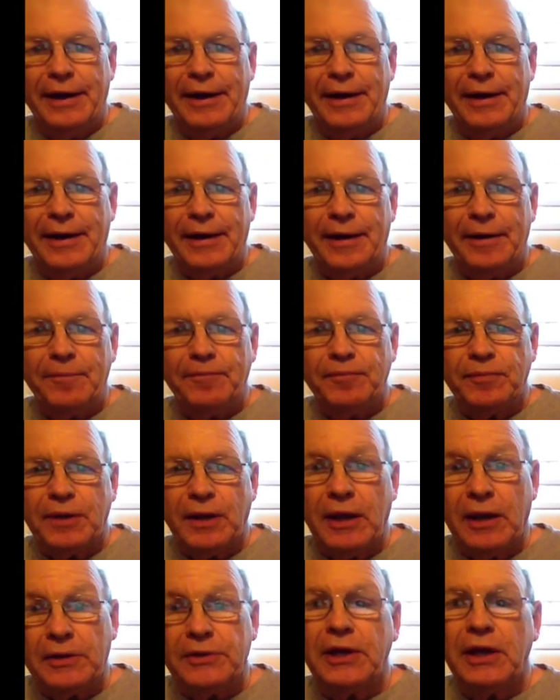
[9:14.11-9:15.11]

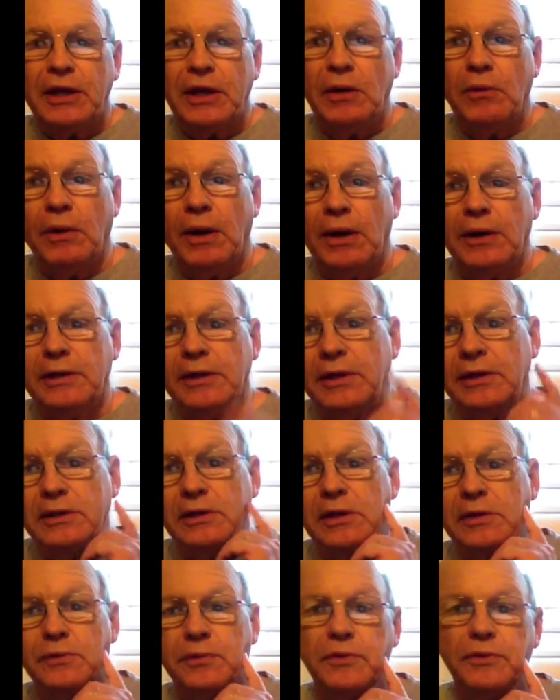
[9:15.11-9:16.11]
It'll take you a while to get
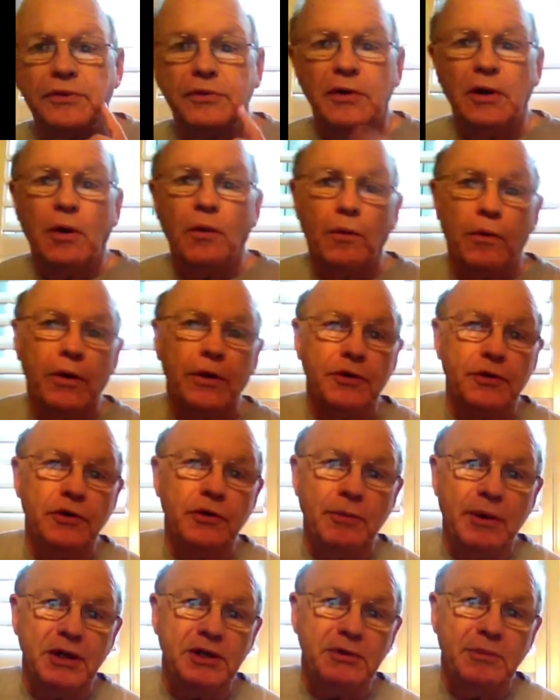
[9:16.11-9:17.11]
this one, so don't worry too
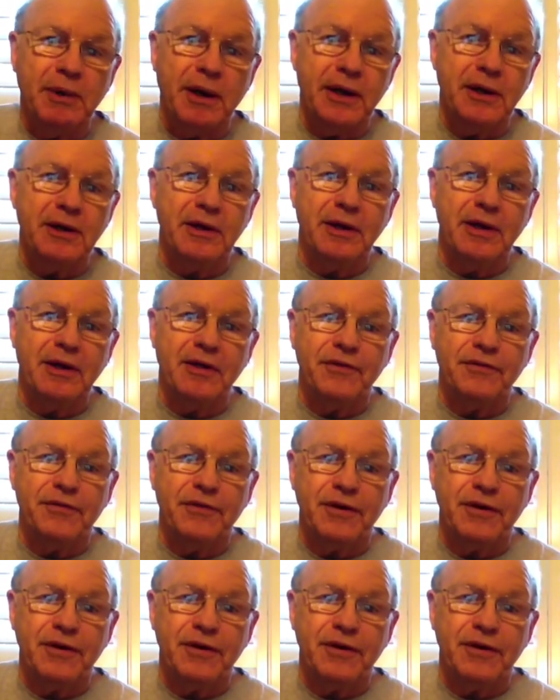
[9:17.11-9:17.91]
much about it. If